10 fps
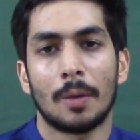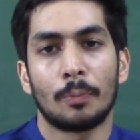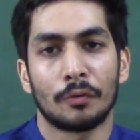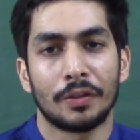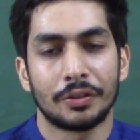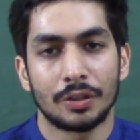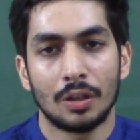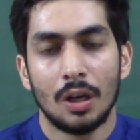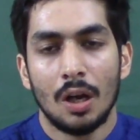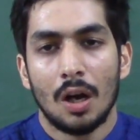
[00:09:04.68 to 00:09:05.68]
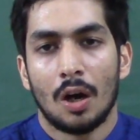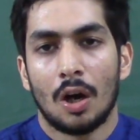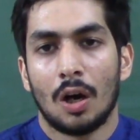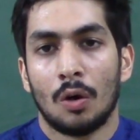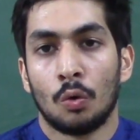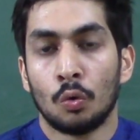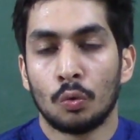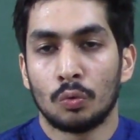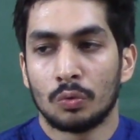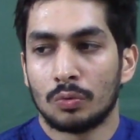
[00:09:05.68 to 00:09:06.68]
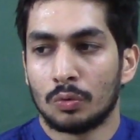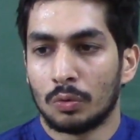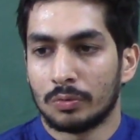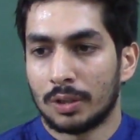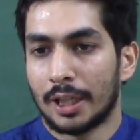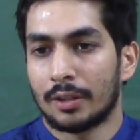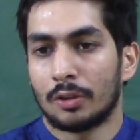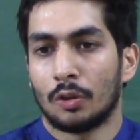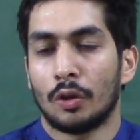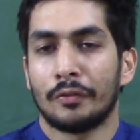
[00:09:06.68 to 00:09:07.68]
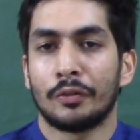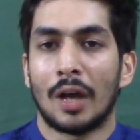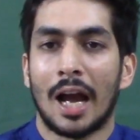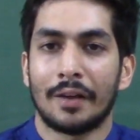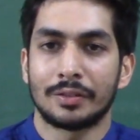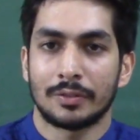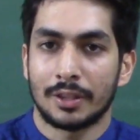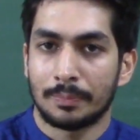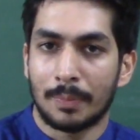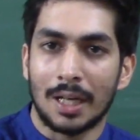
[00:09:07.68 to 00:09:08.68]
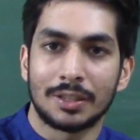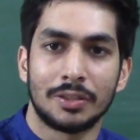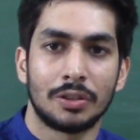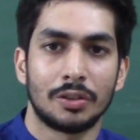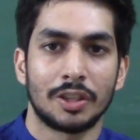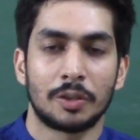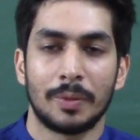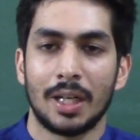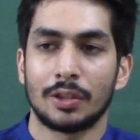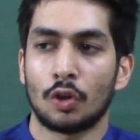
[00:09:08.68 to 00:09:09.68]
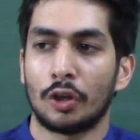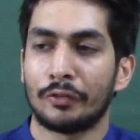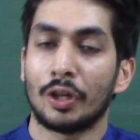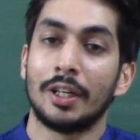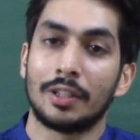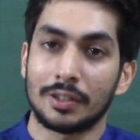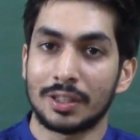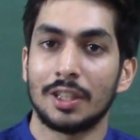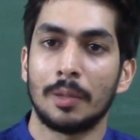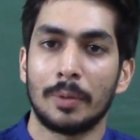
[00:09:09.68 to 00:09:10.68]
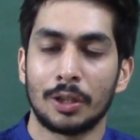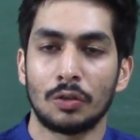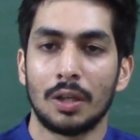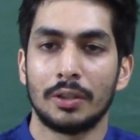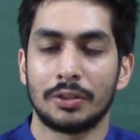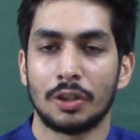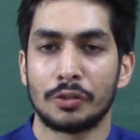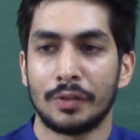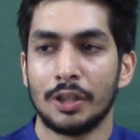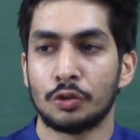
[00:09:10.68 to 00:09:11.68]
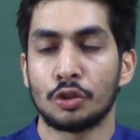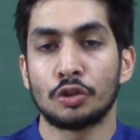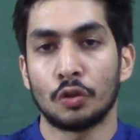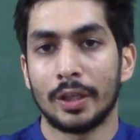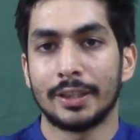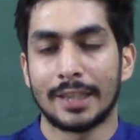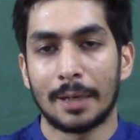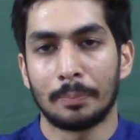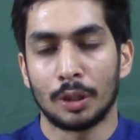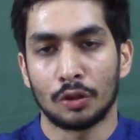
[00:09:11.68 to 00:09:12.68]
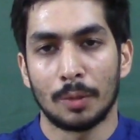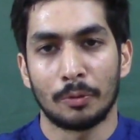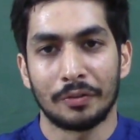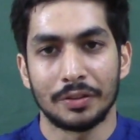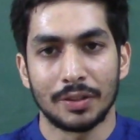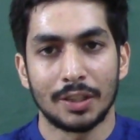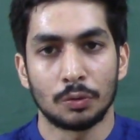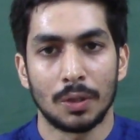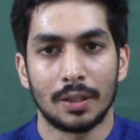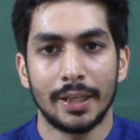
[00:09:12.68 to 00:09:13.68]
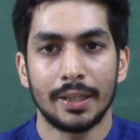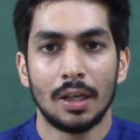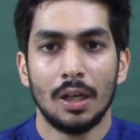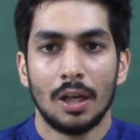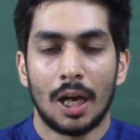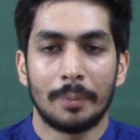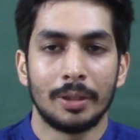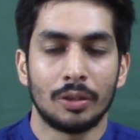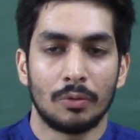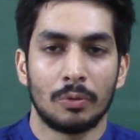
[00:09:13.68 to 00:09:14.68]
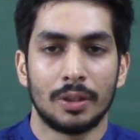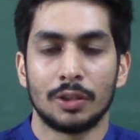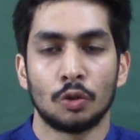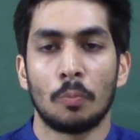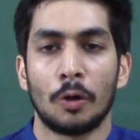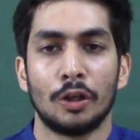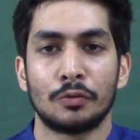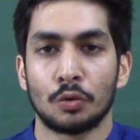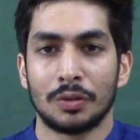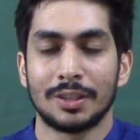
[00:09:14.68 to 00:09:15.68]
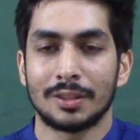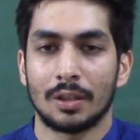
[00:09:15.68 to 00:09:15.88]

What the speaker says: professor who if you have past research experience, or if you're interested in a particular research field, you should join that particular professor as well, right? I mean, there's no point of choosing